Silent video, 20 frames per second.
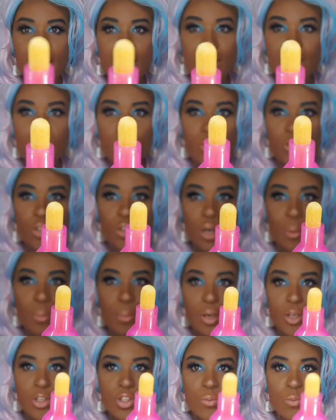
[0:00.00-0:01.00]
This one's got a
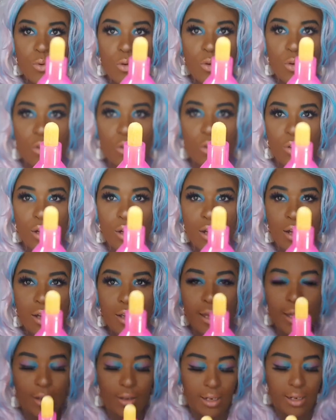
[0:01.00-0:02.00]
much more...
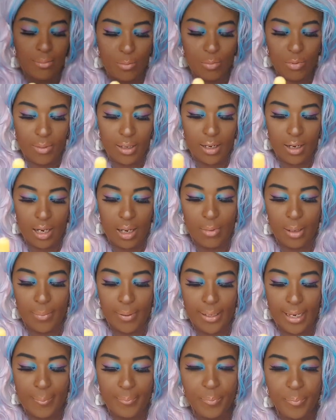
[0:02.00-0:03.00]
Hang on, let me put my arm
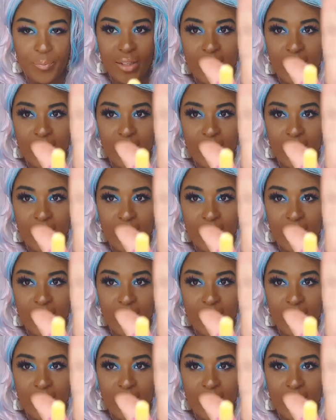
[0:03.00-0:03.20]
up again.